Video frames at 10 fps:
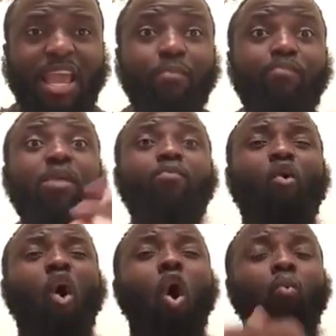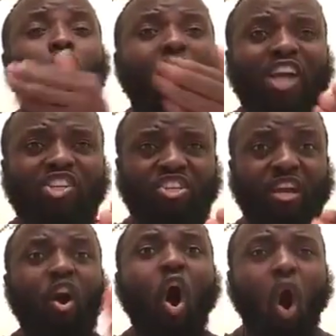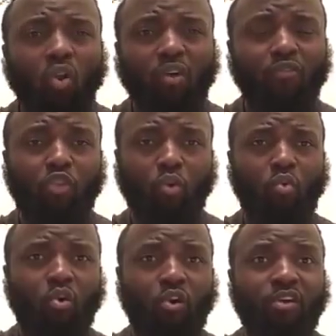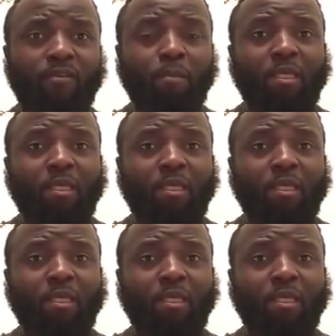and people are watching it all over the world.